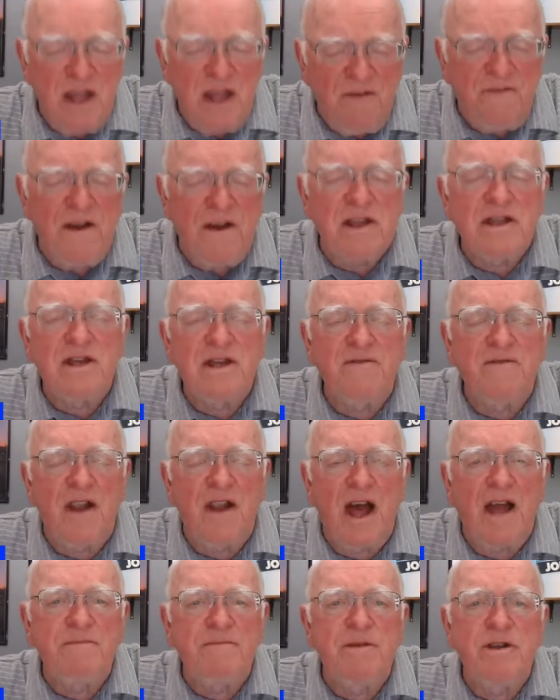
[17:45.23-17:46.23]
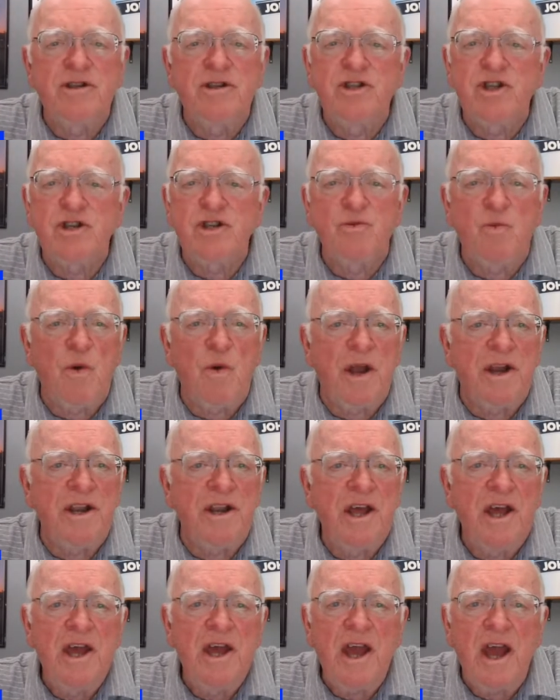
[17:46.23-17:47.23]
defensive linemen should
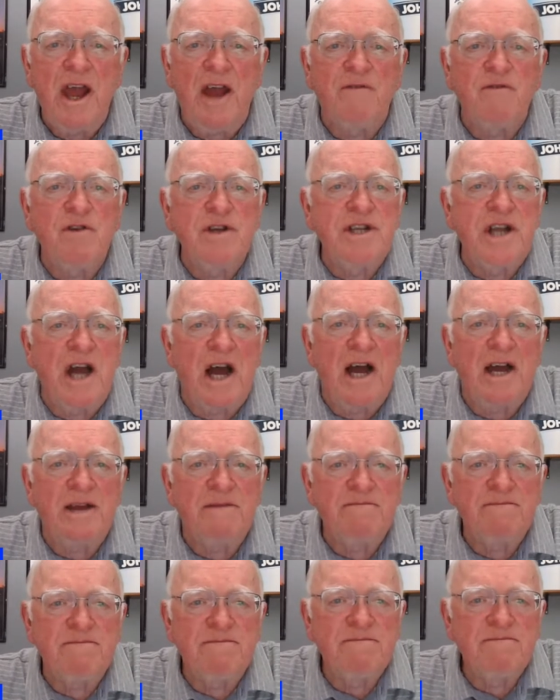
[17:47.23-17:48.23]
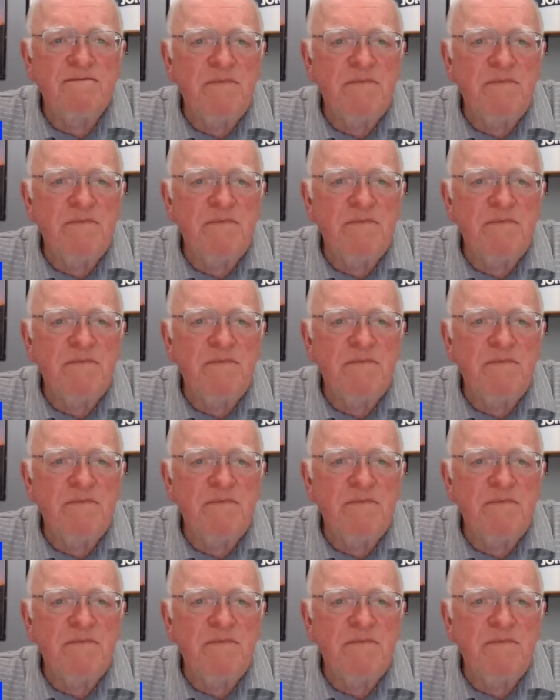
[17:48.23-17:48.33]
win every time.